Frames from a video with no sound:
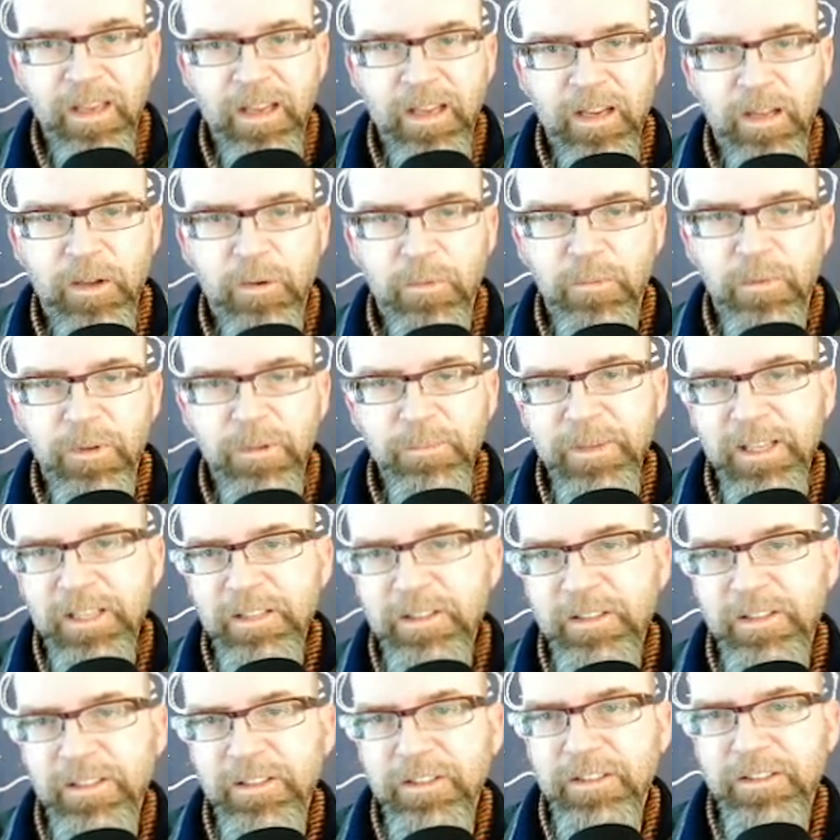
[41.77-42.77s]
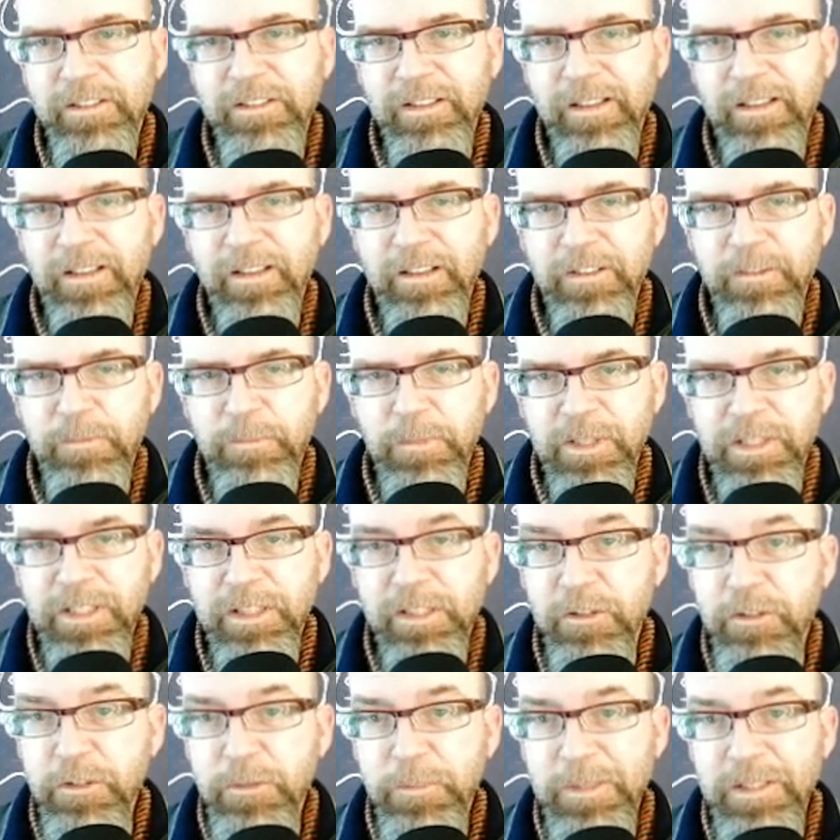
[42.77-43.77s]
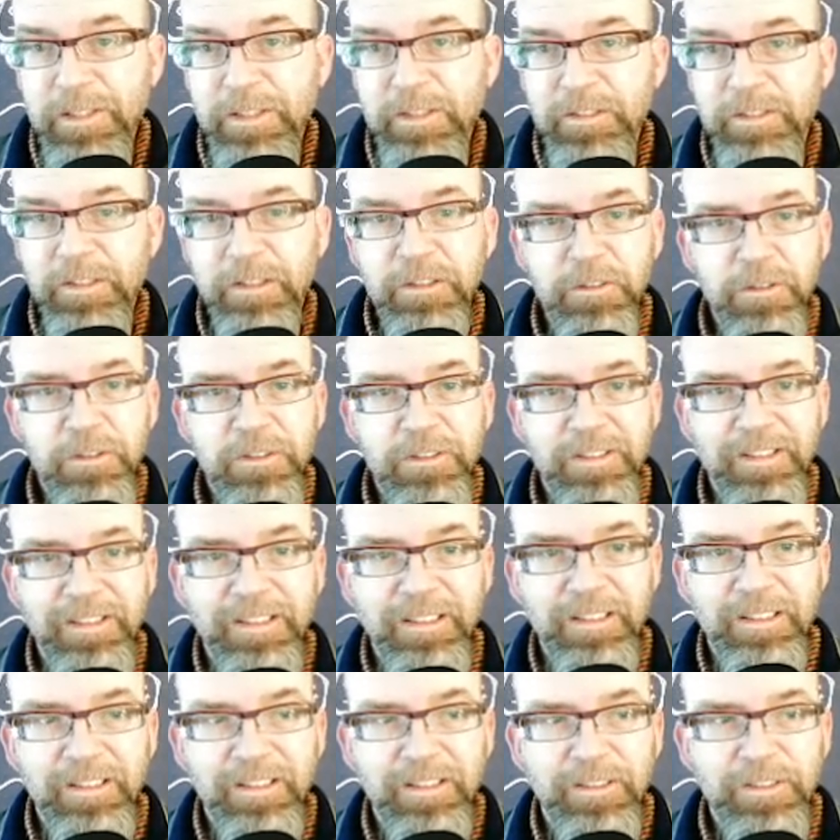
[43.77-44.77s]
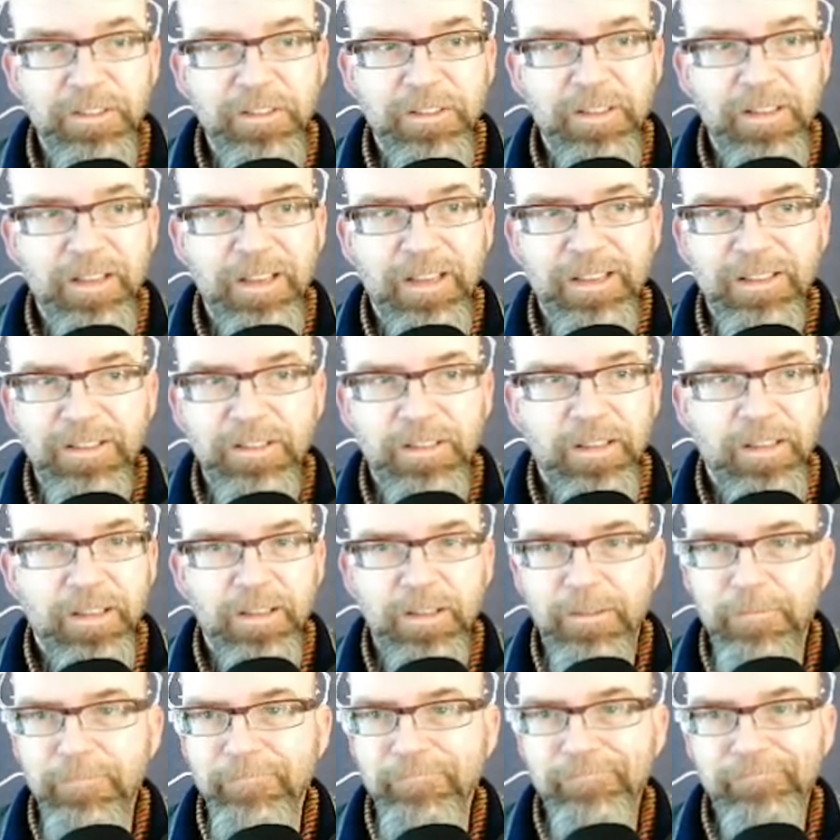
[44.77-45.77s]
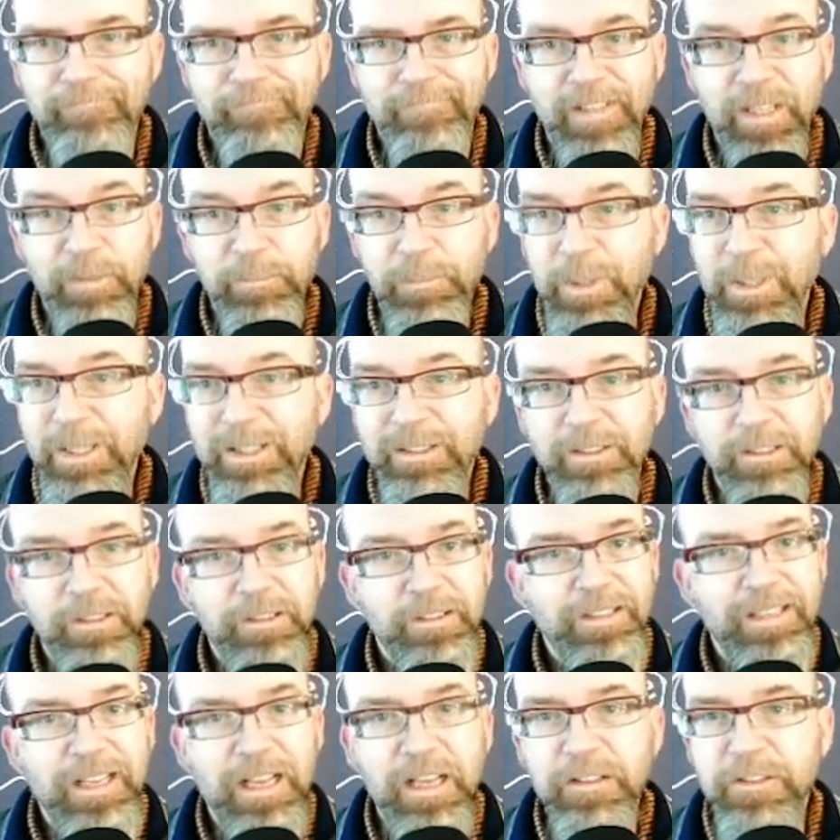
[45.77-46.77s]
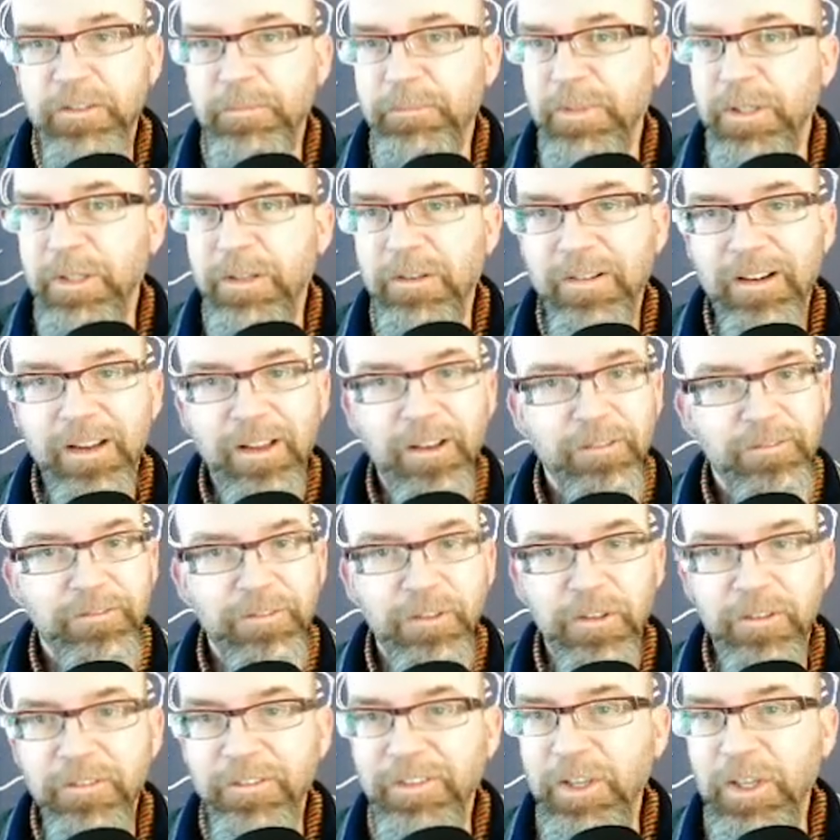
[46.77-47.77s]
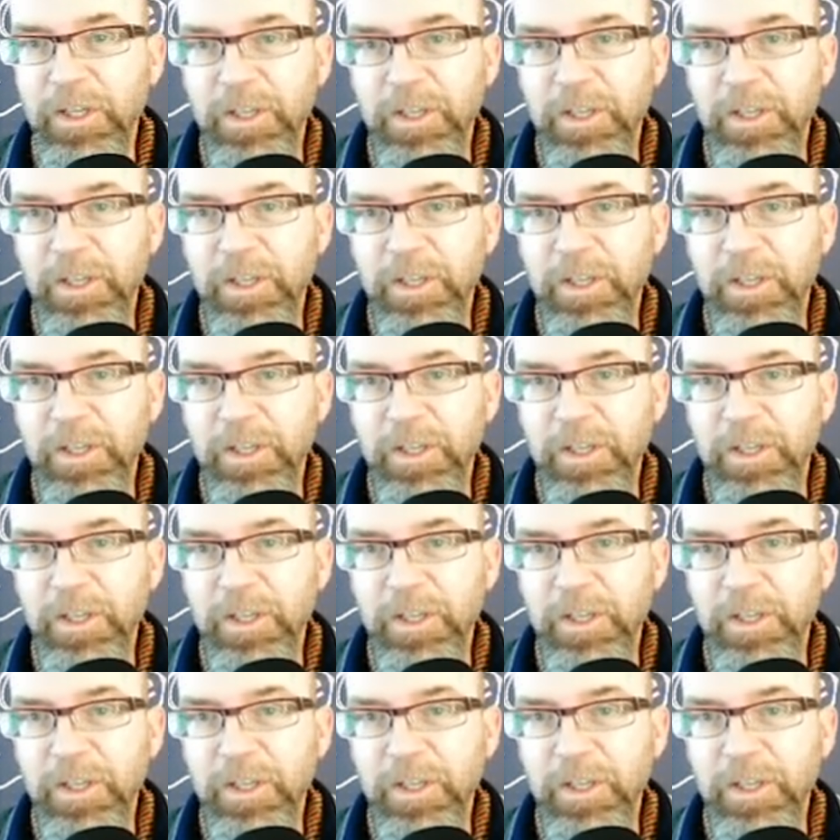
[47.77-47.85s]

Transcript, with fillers: Now, what makes this uh, particular species interesting is that um, it pretty clearly hasn't been around for a very